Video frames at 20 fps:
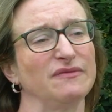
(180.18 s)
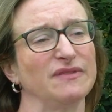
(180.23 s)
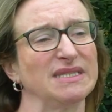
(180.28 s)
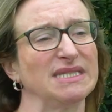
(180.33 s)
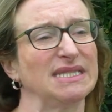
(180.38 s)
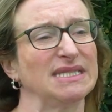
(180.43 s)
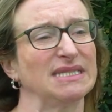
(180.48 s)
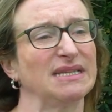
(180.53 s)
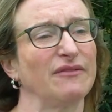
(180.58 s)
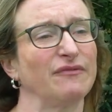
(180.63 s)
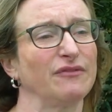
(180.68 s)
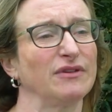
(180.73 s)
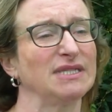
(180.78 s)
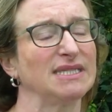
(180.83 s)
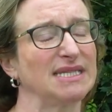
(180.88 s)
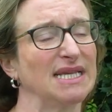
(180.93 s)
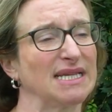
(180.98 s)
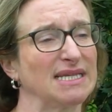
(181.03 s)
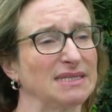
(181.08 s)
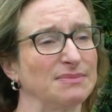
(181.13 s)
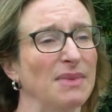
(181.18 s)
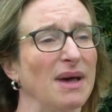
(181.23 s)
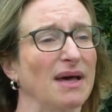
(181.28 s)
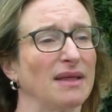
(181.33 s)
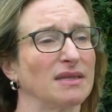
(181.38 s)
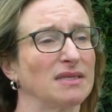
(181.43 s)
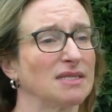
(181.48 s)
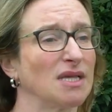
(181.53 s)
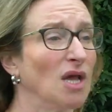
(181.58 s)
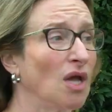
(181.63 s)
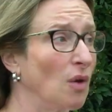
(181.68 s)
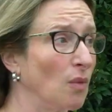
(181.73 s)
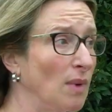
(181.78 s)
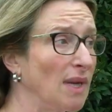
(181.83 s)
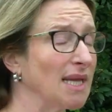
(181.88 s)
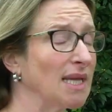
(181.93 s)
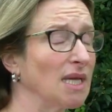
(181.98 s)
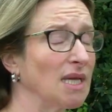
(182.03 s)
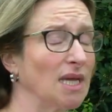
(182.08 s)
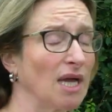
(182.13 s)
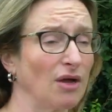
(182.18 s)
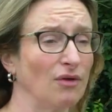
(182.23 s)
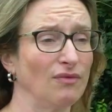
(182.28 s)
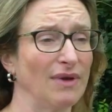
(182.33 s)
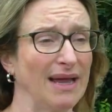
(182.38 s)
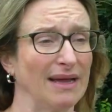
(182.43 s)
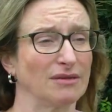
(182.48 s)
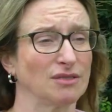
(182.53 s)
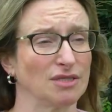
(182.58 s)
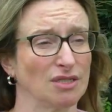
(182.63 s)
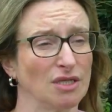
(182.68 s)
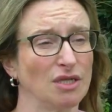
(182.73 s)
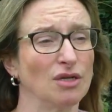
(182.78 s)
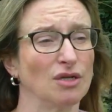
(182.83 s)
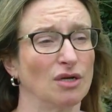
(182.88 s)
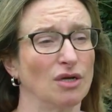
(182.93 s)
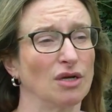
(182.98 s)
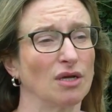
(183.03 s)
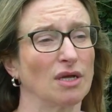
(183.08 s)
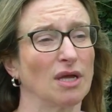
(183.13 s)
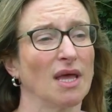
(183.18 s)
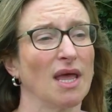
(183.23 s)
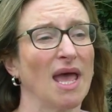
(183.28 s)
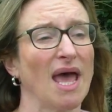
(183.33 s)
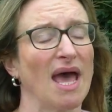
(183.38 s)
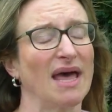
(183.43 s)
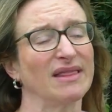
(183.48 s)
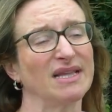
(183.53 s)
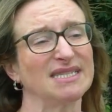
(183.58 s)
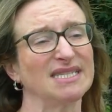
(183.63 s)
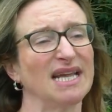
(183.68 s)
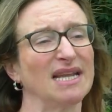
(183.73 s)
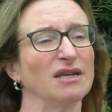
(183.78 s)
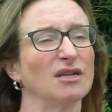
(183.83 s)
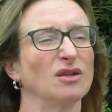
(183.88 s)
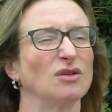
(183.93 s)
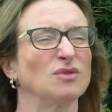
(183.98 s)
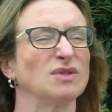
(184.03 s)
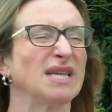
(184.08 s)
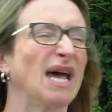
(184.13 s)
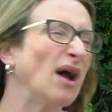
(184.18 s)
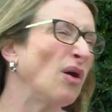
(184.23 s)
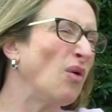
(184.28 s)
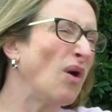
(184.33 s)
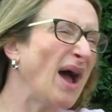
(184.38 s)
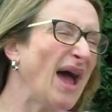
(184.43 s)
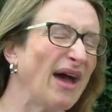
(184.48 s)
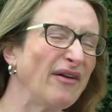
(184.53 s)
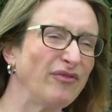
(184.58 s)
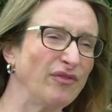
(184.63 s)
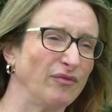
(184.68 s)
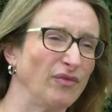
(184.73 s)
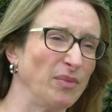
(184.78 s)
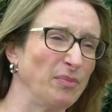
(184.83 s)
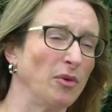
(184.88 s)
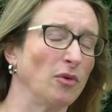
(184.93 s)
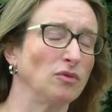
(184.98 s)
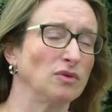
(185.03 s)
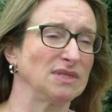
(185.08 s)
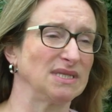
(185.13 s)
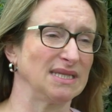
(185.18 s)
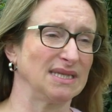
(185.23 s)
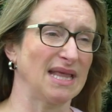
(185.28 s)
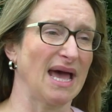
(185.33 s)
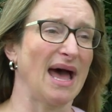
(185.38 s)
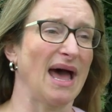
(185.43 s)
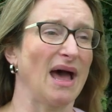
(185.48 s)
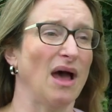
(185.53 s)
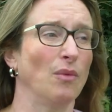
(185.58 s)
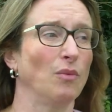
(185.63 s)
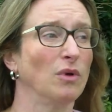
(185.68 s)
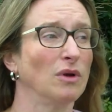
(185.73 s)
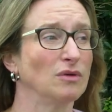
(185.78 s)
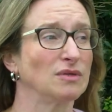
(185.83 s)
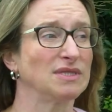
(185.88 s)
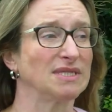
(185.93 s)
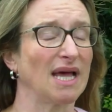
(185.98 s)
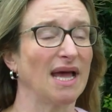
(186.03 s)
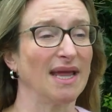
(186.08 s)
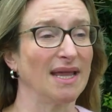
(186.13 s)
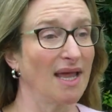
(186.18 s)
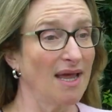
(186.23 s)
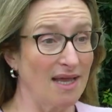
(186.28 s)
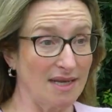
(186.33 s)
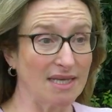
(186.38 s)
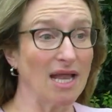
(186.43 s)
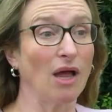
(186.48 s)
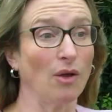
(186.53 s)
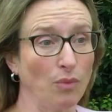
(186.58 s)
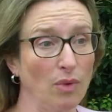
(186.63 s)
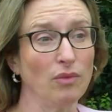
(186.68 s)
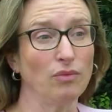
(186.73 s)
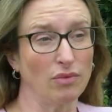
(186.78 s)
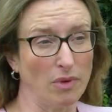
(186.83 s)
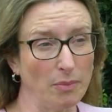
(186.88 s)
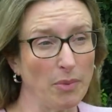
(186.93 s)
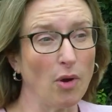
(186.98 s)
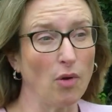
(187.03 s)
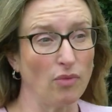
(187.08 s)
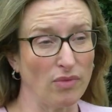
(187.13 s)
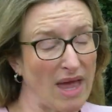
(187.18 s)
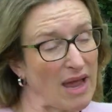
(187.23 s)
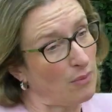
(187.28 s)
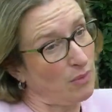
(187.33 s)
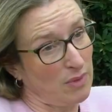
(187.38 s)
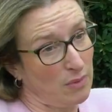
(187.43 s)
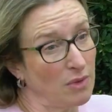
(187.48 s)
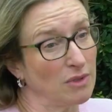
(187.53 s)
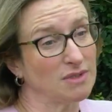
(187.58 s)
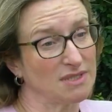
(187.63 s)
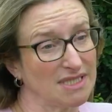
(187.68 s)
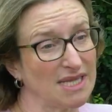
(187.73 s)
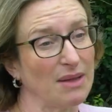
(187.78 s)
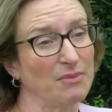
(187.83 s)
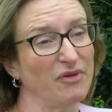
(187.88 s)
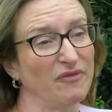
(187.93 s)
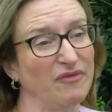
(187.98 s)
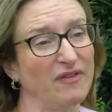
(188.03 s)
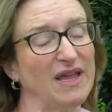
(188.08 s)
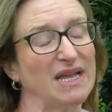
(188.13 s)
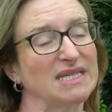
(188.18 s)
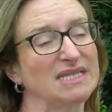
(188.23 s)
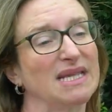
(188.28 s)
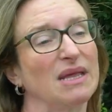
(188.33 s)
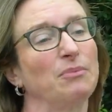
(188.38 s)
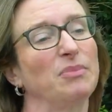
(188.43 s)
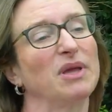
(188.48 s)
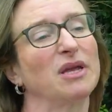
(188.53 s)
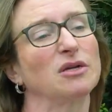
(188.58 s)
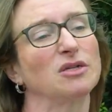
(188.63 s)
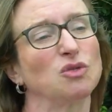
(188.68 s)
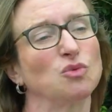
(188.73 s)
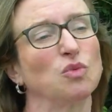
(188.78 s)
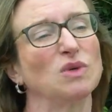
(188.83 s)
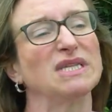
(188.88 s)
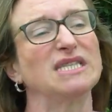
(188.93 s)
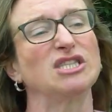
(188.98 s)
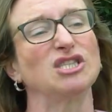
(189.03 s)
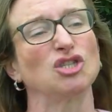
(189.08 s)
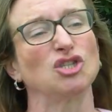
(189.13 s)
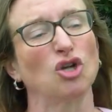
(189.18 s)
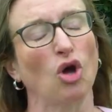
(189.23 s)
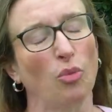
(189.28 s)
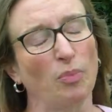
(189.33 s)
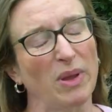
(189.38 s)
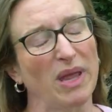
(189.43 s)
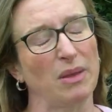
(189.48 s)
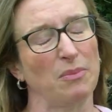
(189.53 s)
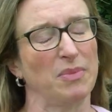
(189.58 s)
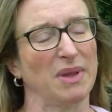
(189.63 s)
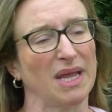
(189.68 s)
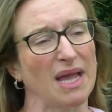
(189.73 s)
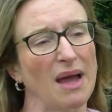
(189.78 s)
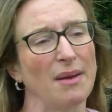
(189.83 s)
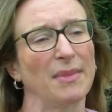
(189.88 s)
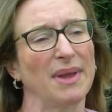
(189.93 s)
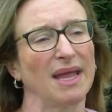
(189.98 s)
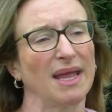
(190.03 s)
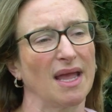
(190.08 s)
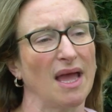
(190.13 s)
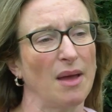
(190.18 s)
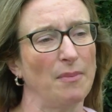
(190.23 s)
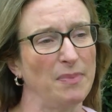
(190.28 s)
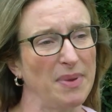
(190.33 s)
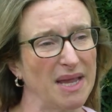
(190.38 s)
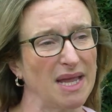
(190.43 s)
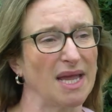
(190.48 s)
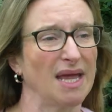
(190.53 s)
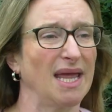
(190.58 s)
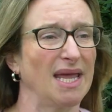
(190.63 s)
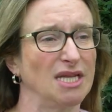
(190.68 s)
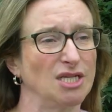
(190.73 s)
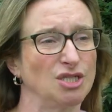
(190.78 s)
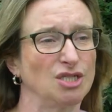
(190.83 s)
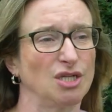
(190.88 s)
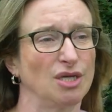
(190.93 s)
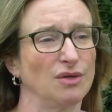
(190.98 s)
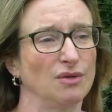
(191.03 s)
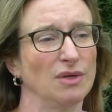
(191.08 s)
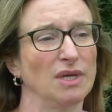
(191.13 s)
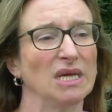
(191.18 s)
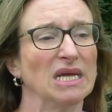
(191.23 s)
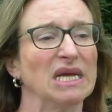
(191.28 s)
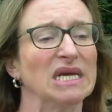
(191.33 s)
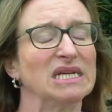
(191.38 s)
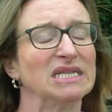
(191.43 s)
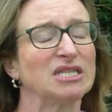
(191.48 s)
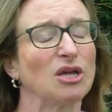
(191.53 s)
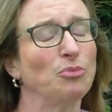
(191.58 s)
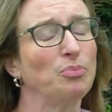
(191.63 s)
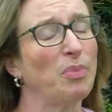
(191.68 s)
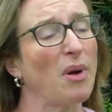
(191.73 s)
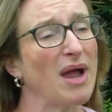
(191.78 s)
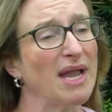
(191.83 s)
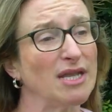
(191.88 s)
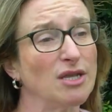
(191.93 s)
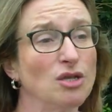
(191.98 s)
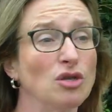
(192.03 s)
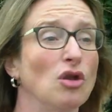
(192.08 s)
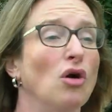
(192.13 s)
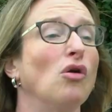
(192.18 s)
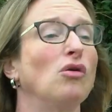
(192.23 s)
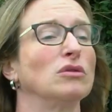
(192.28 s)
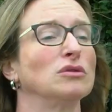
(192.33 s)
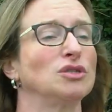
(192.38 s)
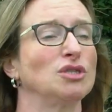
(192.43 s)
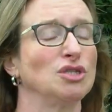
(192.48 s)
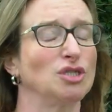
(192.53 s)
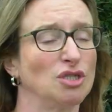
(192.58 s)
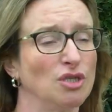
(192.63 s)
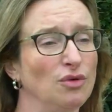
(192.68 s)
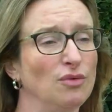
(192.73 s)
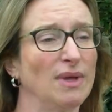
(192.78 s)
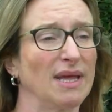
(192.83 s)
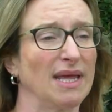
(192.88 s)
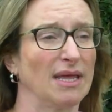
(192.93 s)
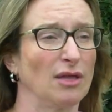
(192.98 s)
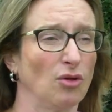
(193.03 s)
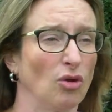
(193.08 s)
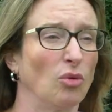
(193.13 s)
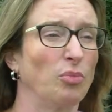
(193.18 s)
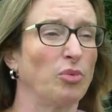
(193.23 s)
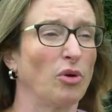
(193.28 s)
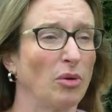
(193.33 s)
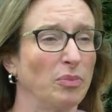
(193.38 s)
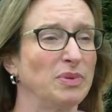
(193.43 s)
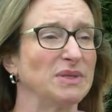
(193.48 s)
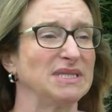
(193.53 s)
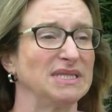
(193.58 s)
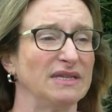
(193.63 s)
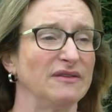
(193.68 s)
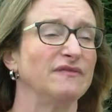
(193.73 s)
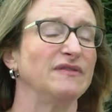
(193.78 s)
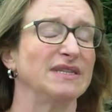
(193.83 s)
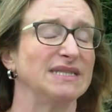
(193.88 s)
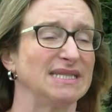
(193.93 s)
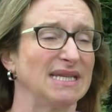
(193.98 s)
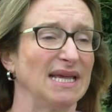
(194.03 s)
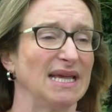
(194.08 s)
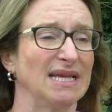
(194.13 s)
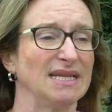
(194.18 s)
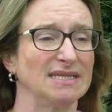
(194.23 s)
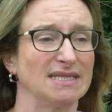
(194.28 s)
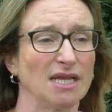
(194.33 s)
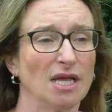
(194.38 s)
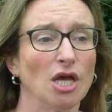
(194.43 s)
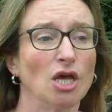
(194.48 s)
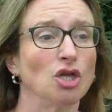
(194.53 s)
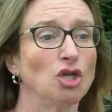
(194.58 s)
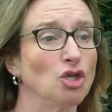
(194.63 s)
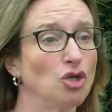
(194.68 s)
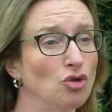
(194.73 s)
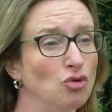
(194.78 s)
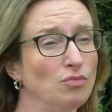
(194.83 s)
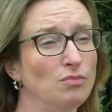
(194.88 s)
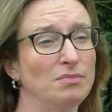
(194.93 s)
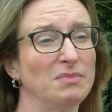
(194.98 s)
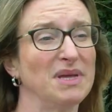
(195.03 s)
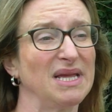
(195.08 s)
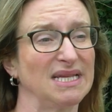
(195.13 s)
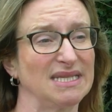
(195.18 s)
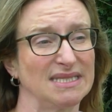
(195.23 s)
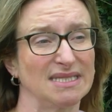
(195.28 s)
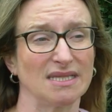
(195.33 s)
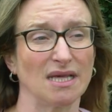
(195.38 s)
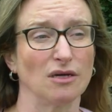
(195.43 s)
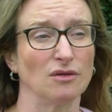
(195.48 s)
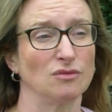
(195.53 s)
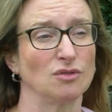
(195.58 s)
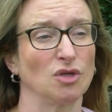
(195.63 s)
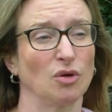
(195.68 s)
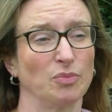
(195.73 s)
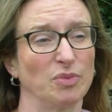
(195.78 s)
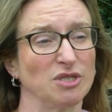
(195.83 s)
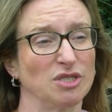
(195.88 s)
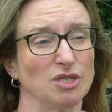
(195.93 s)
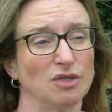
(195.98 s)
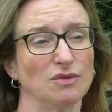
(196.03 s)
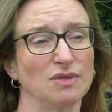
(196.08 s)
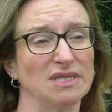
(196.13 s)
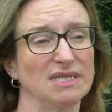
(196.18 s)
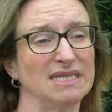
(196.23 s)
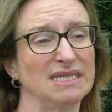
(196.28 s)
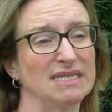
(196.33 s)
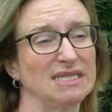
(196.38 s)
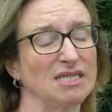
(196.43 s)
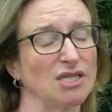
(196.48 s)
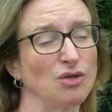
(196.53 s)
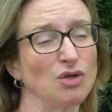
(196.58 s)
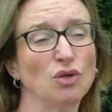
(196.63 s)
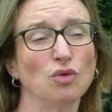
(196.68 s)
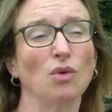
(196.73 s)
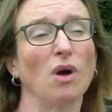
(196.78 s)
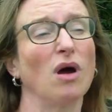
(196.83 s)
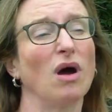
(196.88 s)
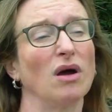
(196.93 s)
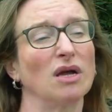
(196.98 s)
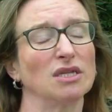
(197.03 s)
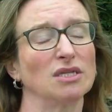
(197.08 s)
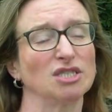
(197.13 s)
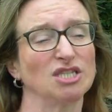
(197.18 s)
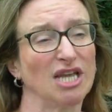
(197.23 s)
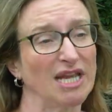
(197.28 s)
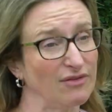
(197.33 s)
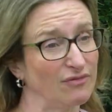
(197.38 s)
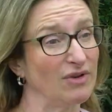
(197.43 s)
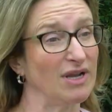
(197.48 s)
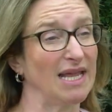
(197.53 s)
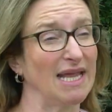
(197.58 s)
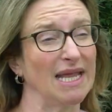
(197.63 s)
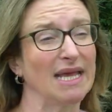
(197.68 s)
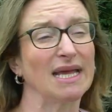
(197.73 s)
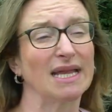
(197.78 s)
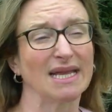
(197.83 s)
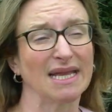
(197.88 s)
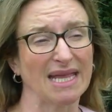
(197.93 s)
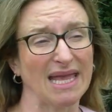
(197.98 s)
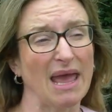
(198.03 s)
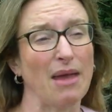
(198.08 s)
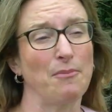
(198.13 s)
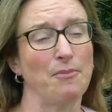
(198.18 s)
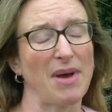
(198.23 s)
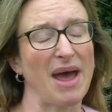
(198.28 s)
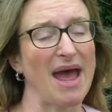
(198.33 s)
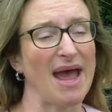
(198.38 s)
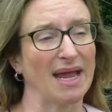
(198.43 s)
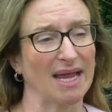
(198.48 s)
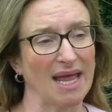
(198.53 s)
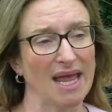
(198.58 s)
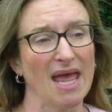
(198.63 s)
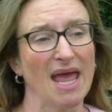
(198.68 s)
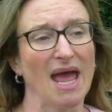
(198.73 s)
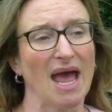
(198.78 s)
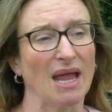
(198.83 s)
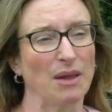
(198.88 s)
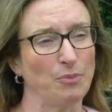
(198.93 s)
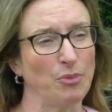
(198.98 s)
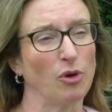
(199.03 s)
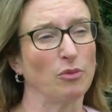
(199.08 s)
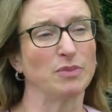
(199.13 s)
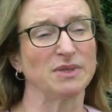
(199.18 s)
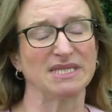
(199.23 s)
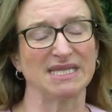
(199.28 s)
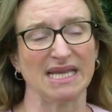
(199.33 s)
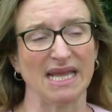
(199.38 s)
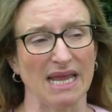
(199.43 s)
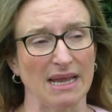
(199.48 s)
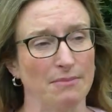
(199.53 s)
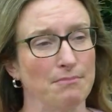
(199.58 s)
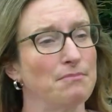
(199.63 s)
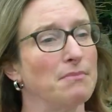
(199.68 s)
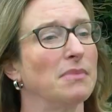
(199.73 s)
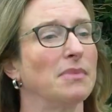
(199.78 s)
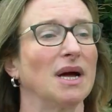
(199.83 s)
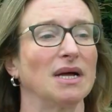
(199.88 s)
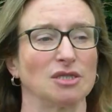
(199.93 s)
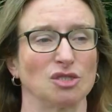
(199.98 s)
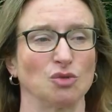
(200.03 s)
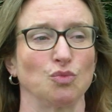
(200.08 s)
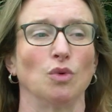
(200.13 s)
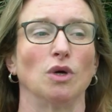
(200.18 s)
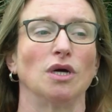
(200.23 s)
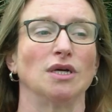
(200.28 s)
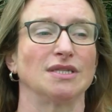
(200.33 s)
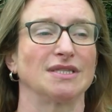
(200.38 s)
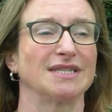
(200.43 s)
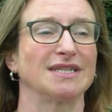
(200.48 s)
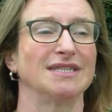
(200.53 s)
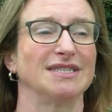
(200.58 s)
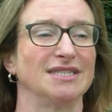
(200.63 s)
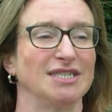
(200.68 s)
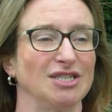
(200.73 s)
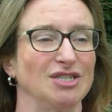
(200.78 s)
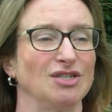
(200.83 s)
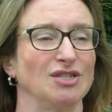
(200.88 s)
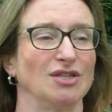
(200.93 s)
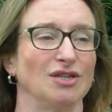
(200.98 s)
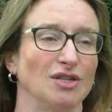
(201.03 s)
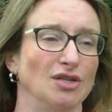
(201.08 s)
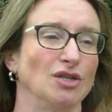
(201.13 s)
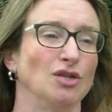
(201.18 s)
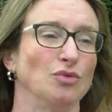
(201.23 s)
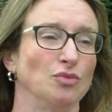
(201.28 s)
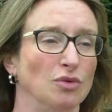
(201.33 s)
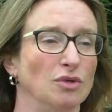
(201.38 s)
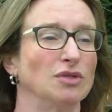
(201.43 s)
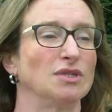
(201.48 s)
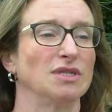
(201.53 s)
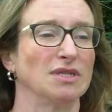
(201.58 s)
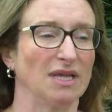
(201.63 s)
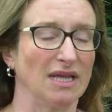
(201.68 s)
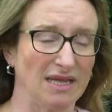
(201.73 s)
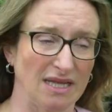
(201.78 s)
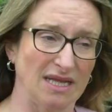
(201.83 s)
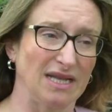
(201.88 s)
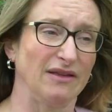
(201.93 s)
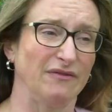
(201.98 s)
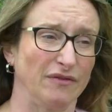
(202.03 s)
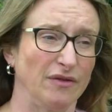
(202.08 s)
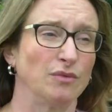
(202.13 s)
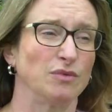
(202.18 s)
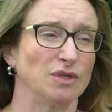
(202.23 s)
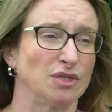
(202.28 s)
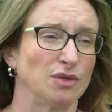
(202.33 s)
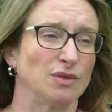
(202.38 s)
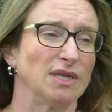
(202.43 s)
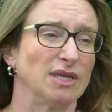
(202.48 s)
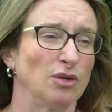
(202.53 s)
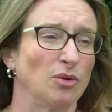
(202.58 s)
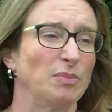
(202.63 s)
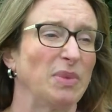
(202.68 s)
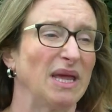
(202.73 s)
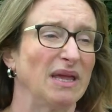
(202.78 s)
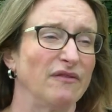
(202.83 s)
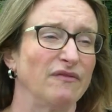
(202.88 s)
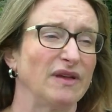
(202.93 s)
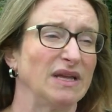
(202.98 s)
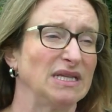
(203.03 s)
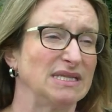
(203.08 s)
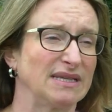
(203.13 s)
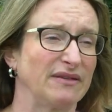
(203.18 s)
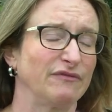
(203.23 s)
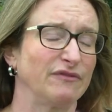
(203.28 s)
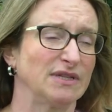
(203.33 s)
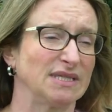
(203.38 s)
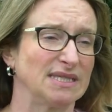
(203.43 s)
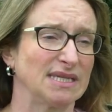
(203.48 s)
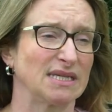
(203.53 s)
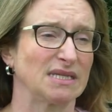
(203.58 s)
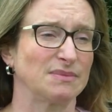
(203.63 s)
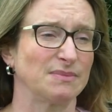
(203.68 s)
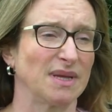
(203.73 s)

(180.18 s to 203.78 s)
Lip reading: visits every 6 months, we can go round and look, and the tenant will say, oh, I haven't reported that, and we'll say, no, we'll report that, we want to come and fix it, because we stop it becoming a bigger issue. So by not doing your property visits, you miss those opportunities. So you are generally going to get back a property in much worse condition than if you were doing your PVs every 6